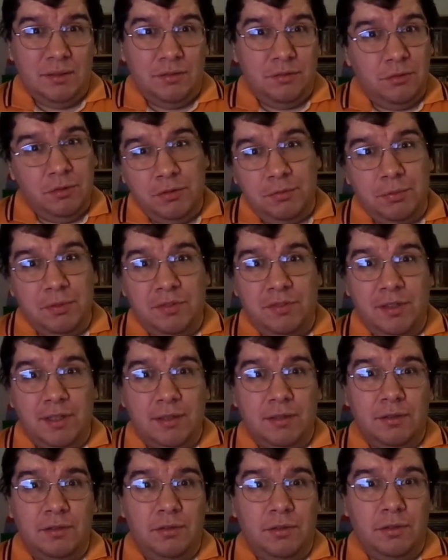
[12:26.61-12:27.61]
Scrooge
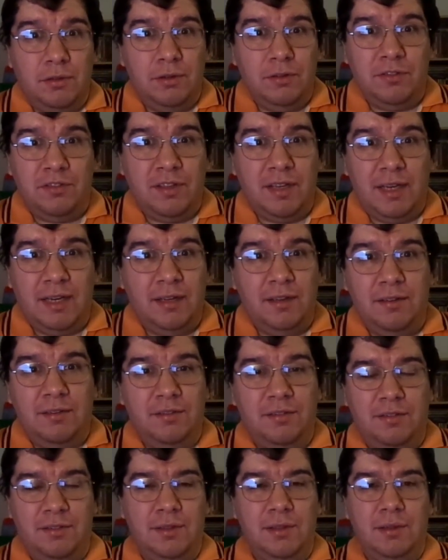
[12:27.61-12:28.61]
McDuck, of course,
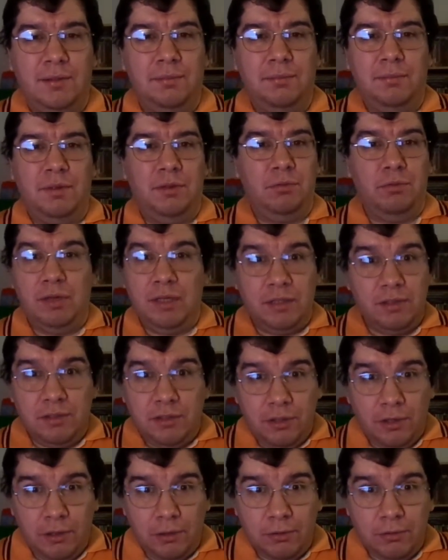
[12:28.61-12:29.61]
has a red
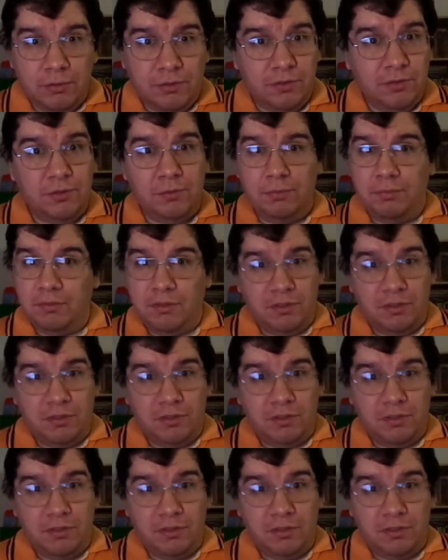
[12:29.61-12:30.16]
coat,